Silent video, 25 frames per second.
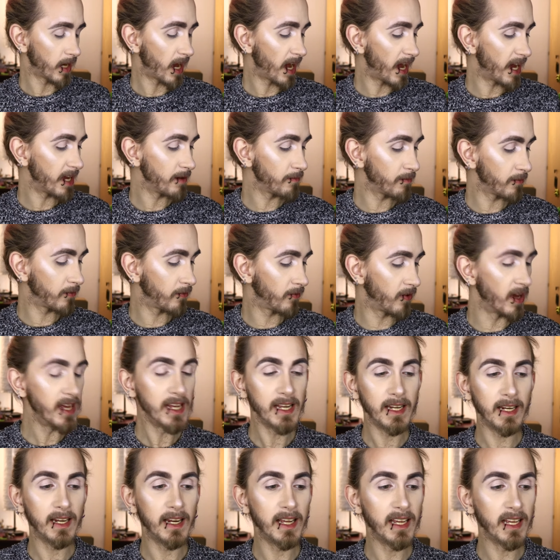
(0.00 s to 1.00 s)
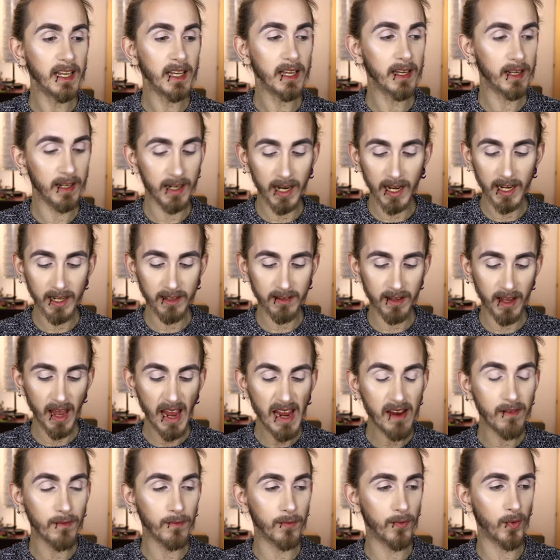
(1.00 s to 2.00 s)
I'm feeling like the
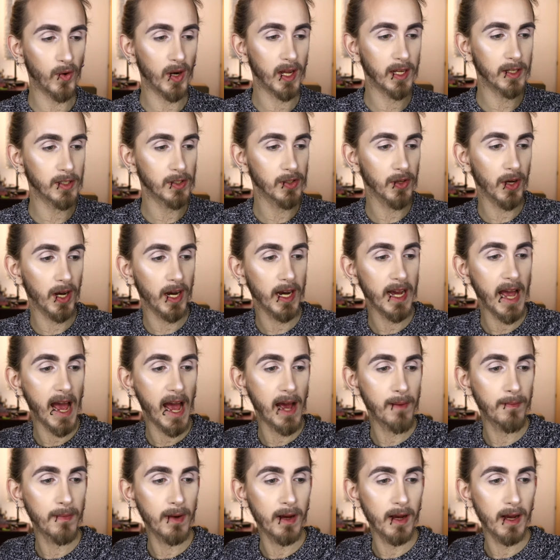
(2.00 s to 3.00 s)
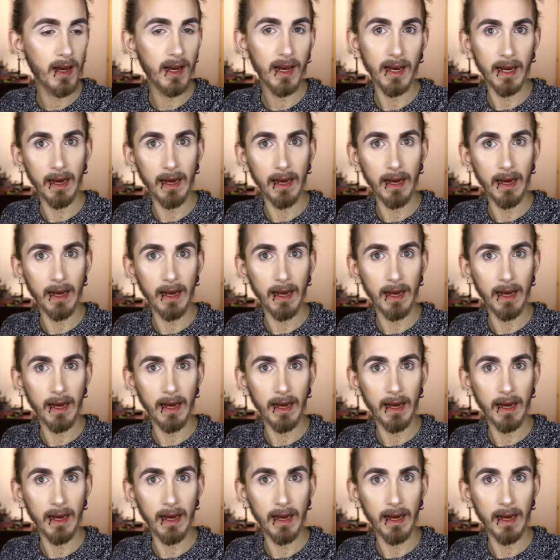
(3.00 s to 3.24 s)
influencer I am.